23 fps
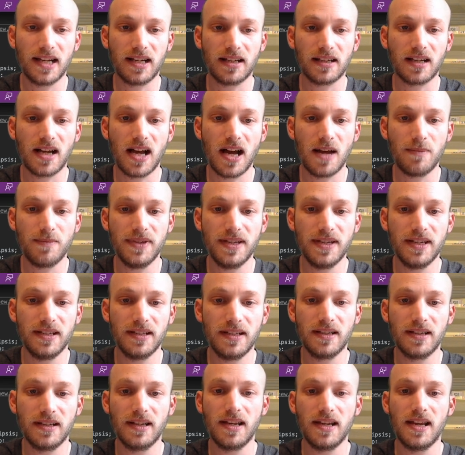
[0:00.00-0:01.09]
I'll copy it,
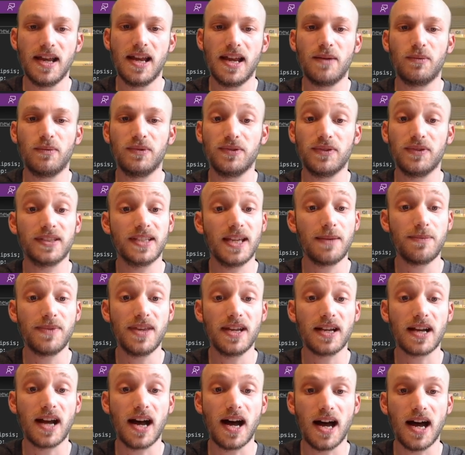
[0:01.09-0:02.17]
and we'll do the same
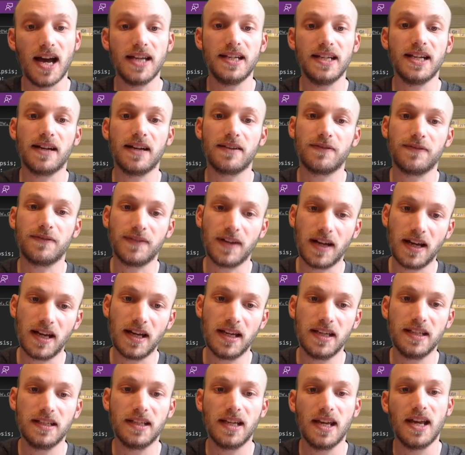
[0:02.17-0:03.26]
thing.
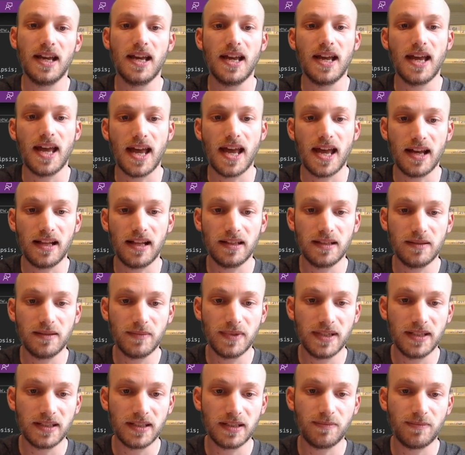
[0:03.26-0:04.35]
I.find
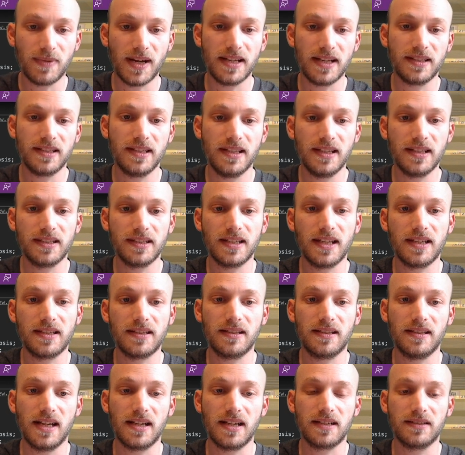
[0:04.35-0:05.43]
element by CSS
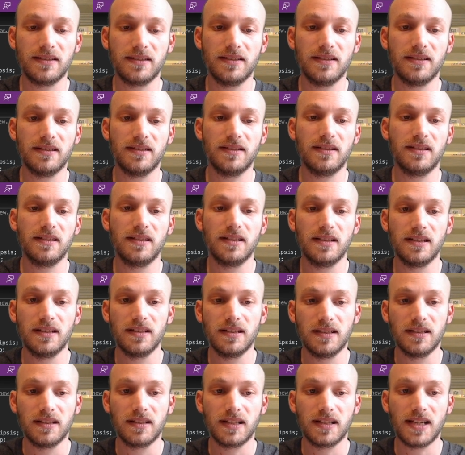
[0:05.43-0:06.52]
Selector
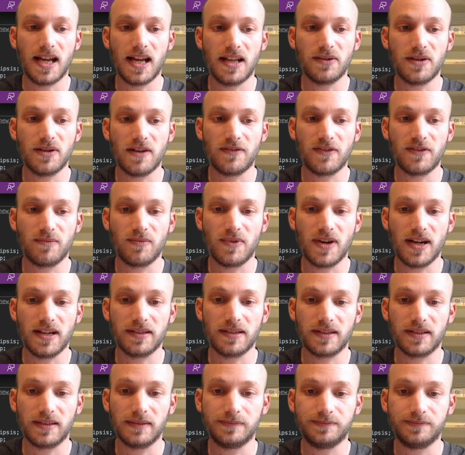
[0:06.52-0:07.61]
gallery offer
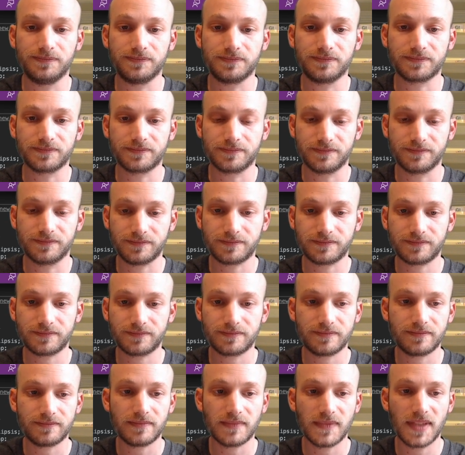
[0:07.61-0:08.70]
price.
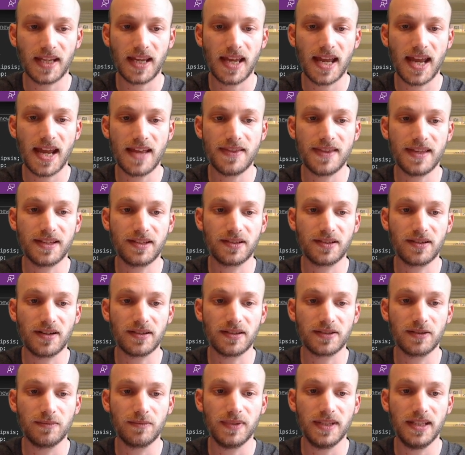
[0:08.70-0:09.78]
And this should
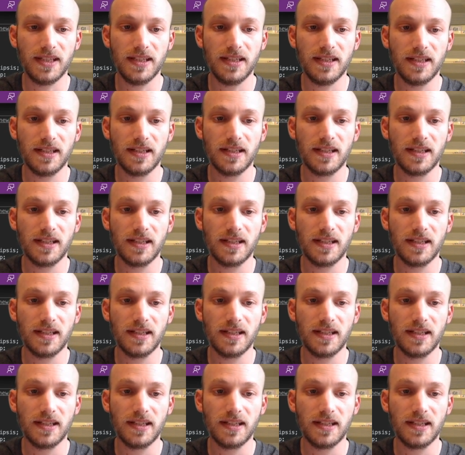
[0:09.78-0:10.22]
also be